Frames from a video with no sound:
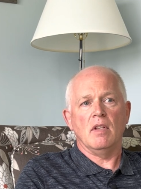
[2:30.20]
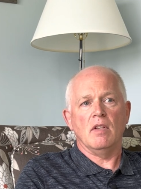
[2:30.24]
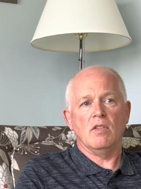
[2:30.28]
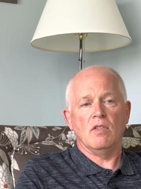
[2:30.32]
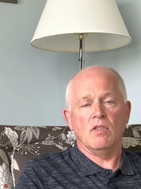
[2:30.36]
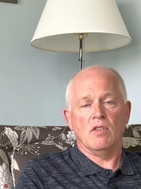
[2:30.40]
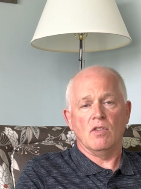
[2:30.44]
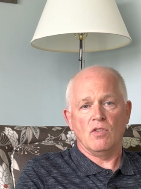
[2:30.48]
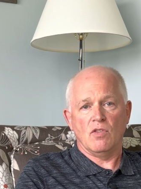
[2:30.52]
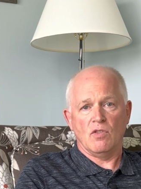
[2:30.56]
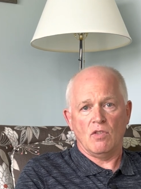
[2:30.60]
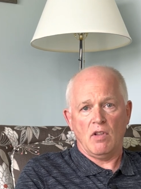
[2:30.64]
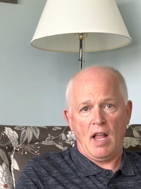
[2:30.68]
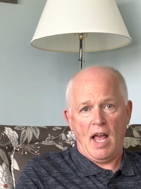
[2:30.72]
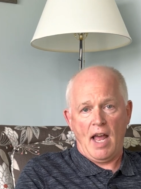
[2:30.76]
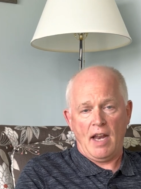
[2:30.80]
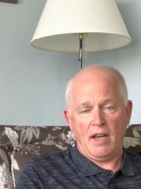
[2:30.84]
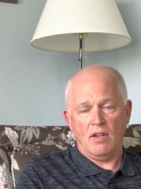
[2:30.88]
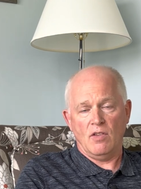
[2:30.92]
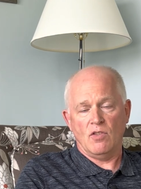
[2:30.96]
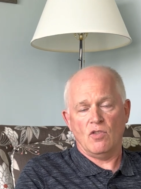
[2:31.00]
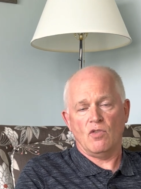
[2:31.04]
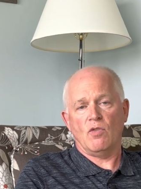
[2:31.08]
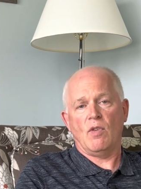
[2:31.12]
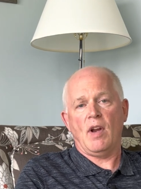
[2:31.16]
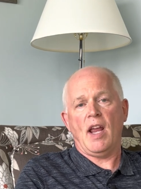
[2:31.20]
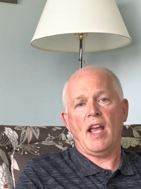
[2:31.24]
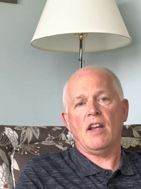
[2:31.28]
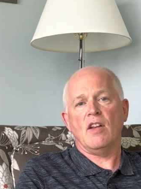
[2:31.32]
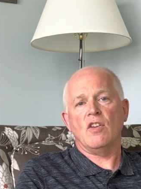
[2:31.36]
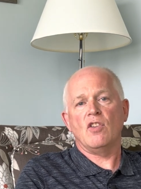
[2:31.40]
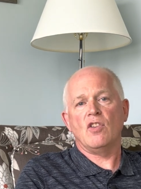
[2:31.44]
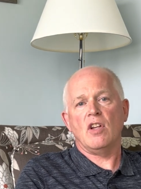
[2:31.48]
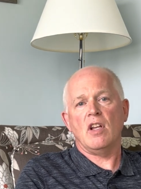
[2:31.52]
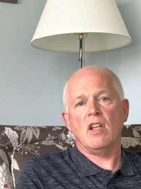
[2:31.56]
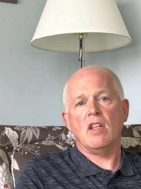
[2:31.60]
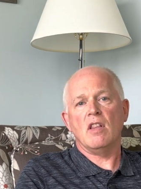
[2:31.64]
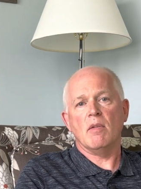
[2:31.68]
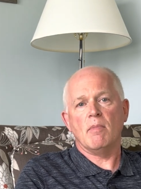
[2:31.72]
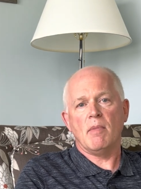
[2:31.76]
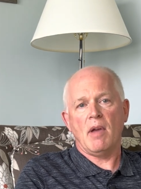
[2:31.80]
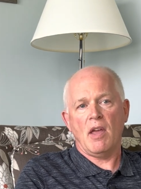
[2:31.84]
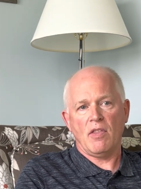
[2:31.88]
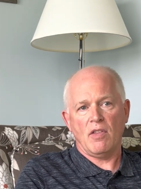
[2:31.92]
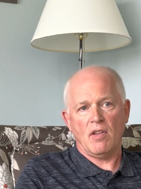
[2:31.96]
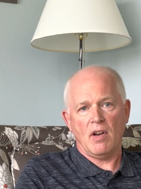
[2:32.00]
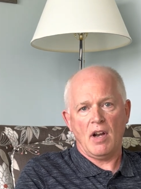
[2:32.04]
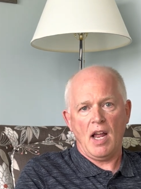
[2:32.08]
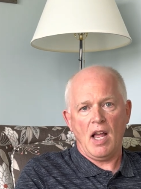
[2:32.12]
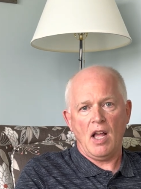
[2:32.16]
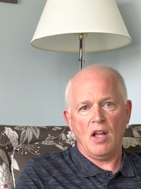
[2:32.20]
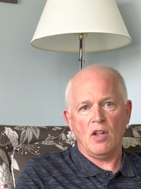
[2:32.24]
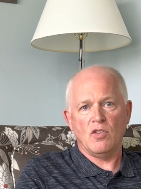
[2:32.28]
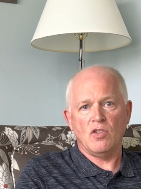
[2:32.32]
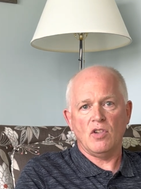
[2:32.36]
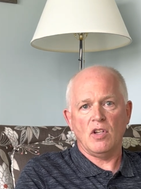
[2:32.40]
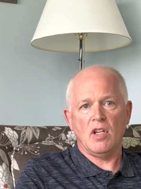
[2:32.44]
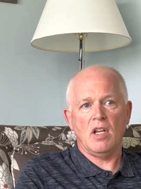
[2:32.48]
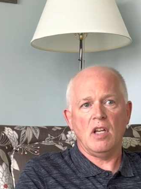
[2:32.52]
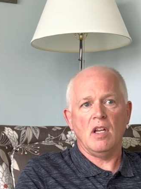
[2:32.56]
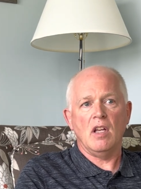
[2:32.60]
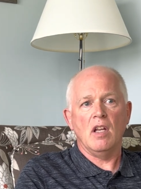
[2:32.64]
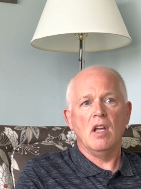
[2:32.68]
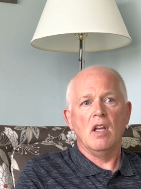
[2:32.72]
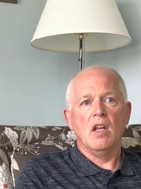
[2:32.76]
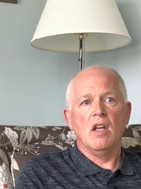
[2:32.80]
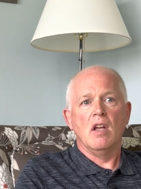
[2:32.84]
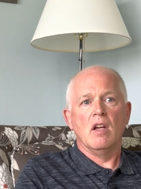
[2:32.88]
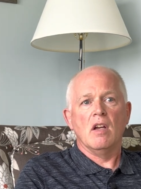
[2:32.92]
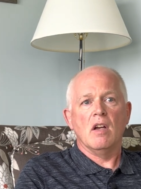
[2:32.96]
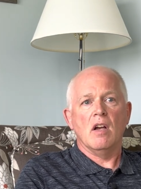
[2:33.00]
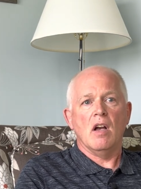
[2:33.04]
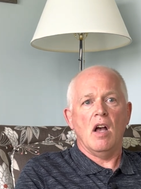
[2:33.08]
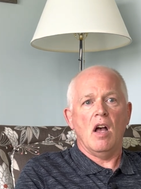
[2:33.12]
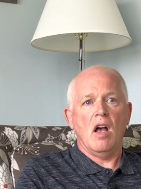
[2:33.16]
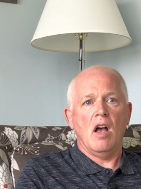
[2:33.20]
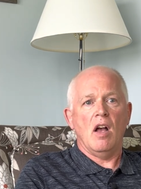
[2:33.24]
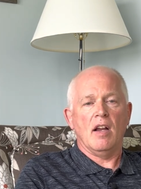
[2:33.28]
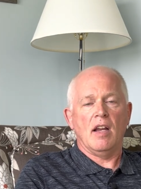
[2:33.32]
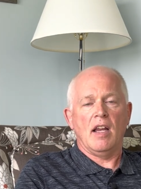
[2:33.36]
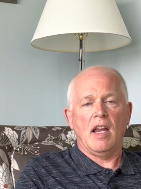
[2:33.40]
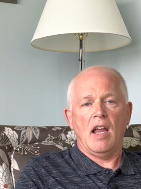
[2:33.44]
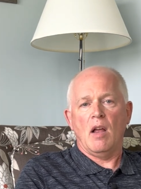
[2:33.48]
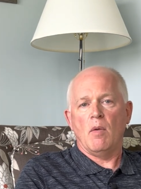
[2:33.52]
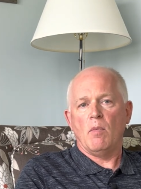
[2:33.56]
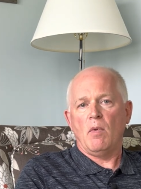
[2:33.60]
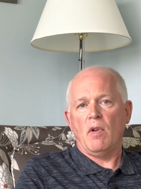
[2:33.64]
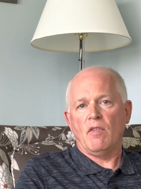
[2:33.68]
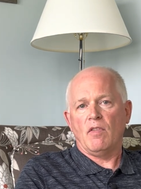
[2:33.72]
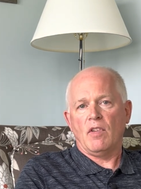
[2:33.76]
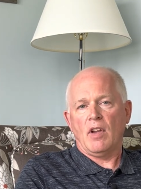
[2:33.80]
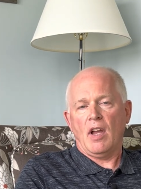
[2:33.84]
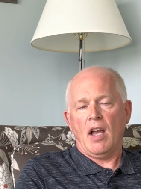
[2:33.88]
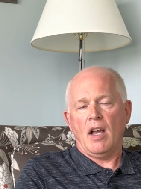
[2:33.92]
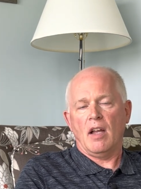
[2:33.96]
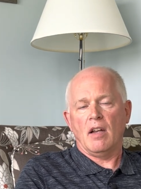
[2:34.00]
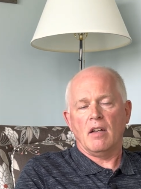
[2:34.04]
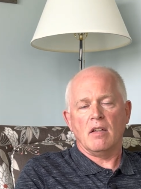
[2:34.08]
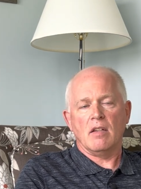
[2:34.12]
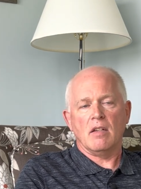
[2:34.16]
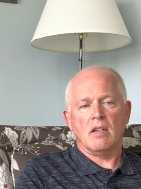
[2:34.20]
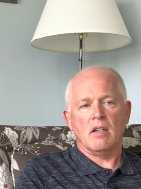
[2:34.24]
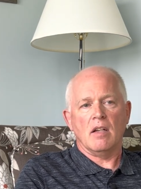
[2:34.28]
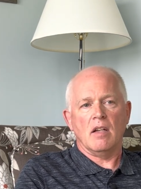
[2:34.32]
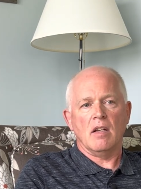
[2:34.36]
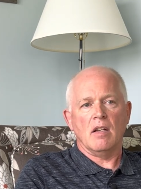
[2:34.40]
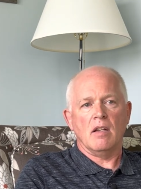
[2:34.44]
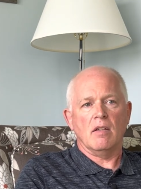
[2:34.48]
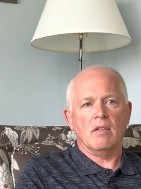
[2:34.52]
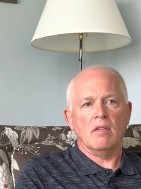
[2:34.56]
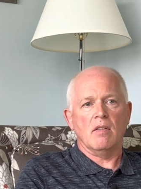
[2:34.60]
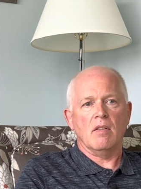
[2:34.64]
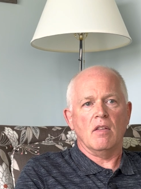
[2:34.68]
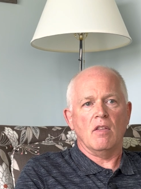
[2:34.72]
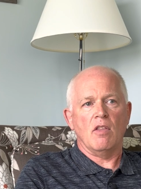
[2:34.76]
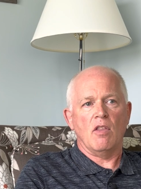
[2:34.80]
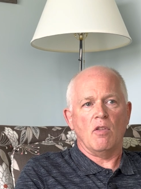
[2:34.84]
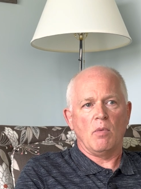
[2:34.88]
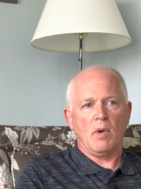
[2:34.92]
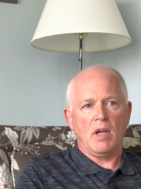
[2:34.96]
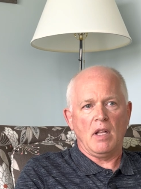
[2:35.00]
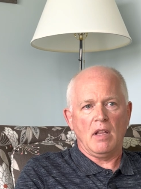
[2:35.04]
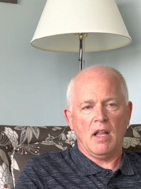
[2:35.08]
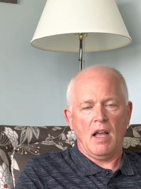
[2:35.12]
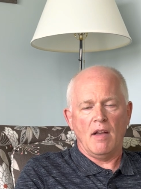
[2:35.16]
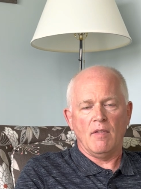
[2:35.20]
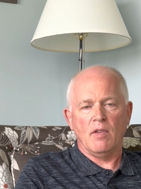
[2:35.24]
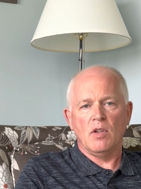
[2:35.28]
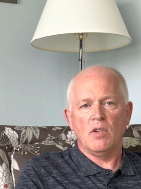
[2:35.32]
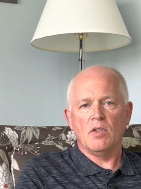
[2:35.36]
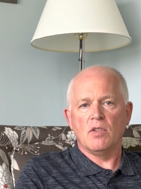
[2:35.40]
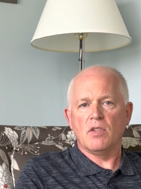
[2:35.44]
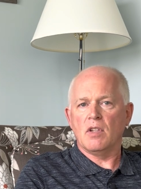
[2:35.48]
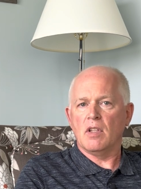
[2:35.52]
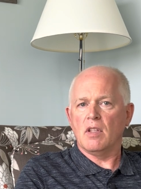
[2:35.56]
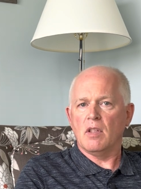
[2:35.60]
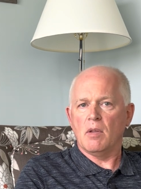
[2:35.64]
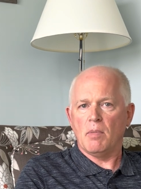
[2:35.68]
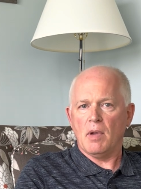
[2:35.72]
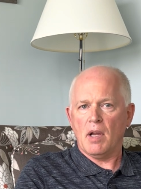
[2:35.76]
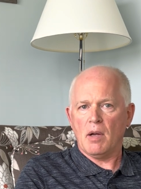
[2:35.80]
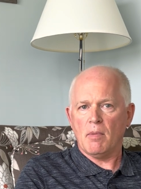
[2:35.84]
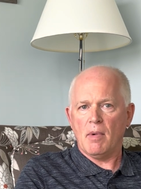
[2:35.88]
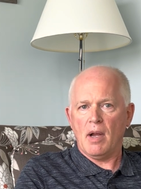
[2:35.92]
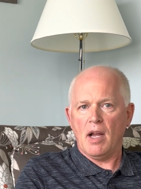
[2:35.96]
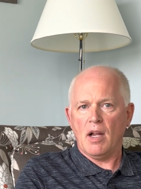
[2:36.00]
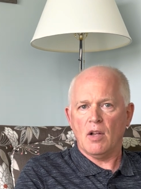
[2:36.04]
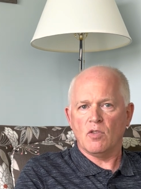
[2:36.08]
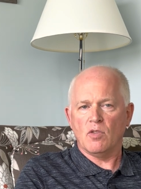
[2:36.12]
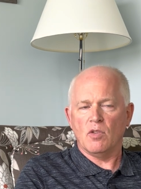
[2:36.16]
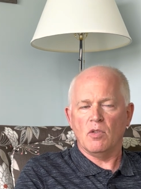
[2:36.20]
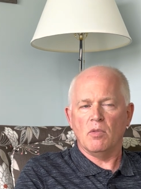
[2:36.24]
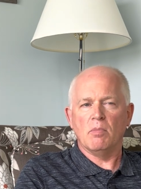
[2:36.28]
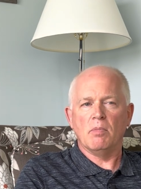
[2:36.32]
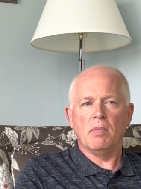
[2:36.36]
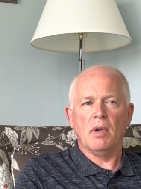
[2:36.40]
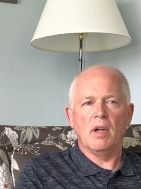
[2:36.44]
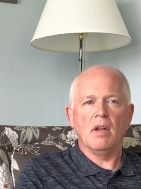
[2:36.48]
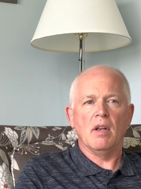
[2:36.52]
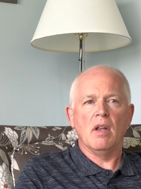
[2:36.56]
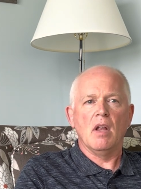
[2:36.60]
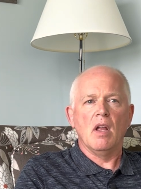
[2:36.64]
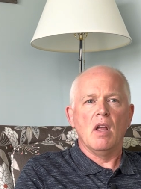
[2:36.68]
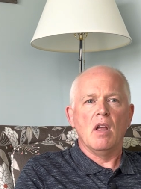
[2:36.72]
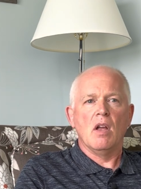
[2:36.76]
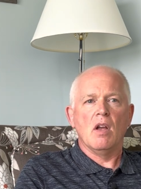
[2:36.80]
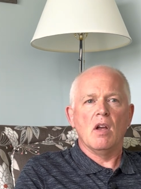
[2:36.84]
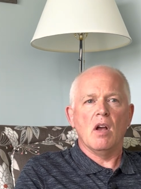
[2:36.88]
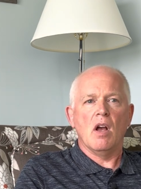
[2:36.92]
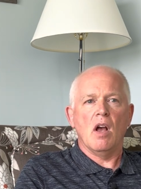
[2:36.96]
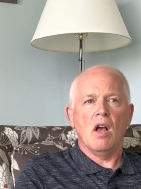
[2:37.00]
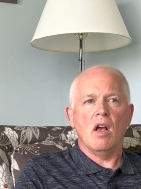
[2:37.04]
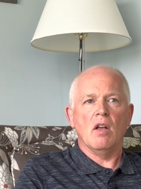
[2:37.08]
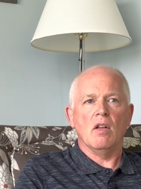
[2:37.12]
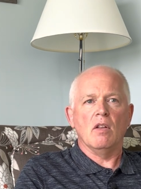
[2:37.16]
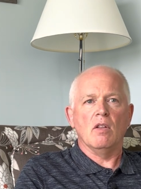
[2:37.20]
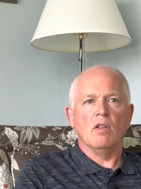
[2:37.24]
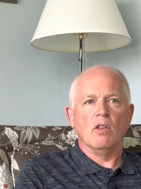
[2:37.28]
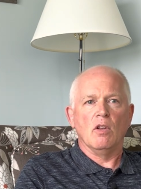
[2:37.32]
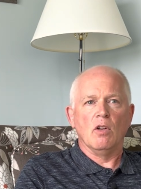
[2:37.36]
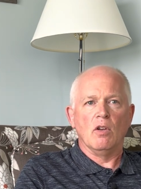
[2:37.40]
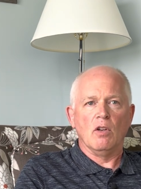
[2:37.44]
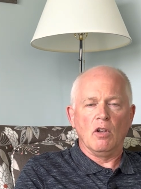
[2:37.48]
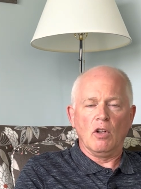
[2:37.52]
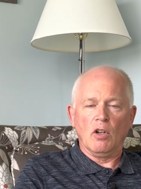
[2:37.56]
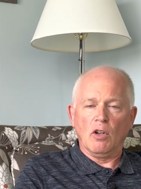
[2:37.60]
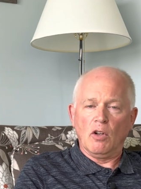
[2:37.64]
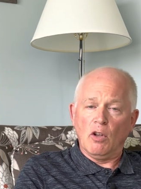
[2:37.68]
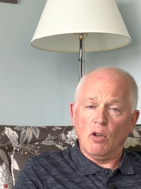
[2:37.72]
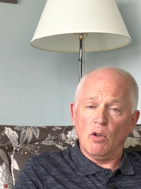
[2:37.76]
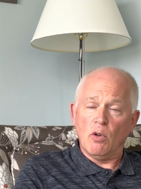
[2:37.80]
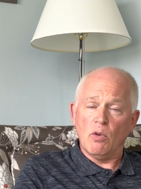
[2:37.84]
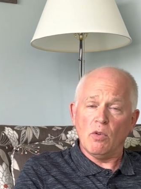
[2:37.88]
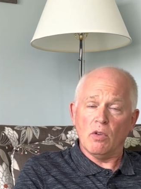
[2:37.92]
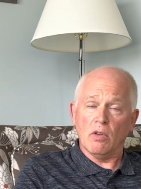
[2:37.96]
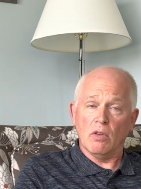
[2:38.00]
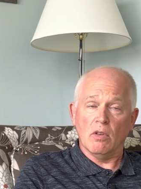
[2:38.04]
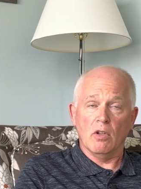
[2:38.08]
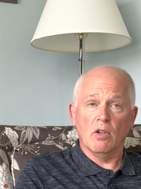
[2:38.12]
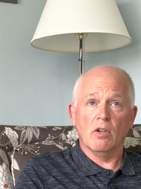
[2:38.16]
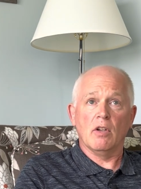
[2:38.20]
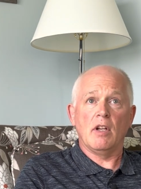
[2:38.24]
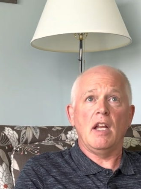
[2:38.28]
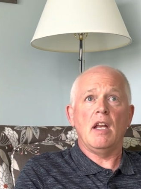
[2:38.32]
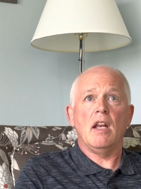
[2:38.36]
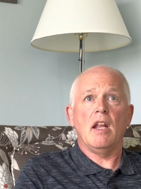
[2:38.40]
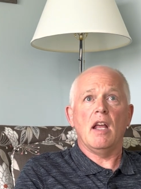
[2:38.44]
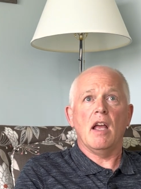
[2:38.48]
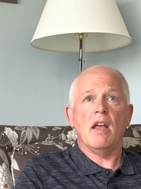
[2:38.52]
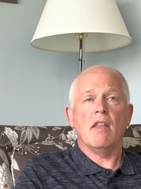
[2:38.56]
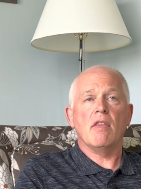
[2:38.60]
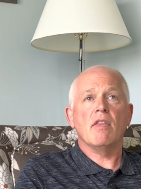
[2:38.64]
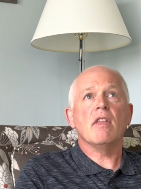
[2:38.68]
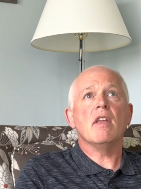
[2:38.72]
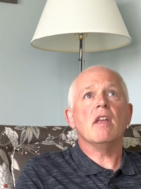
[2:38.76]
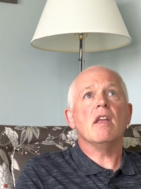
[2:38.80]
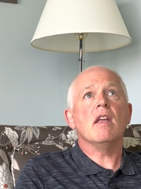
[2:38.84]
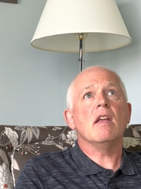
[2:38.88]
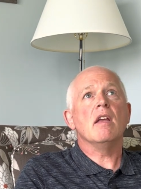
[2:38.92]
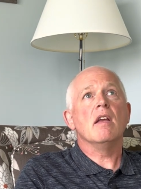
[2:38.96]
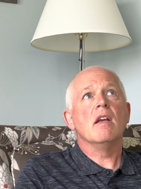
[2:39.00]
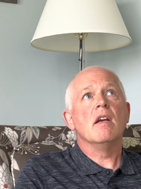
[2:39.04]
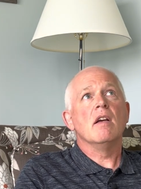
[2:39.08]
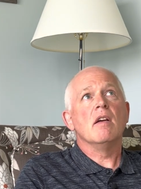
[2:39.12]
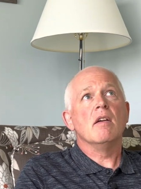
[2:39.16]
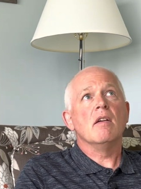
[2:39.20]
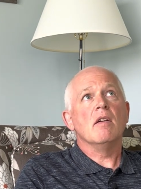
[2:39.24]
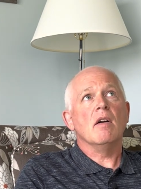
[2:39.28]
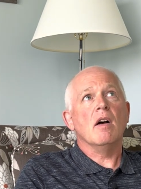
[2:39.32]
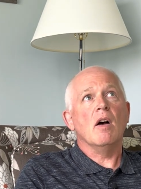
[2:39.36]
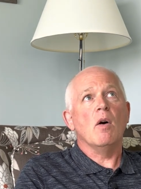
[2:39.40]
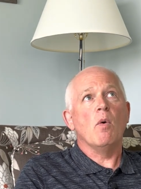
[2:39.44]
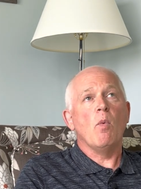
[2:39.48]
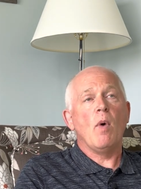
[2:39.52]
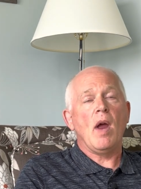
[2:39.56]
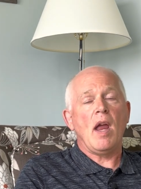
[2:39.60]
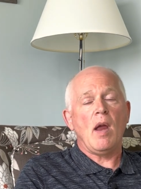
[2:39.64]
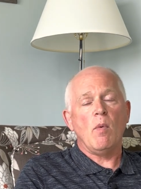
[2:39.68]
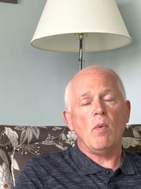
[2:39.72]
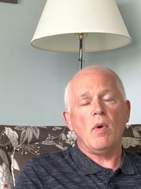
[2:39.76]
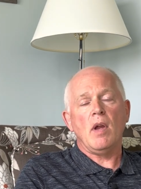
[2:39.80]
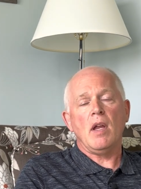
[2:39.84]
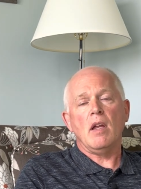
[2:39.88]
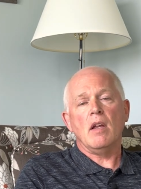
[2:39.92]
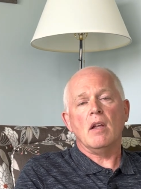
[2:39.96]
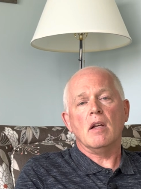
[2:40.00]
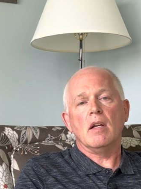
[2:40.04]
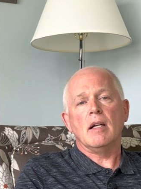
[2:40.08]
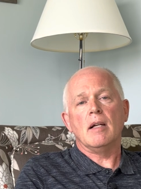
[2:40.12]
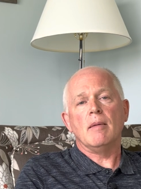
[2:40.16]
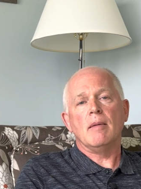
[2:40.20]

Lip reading: slotting strategy, the methodology, again, we've got the 3 levels in the pick module, but looking at the way we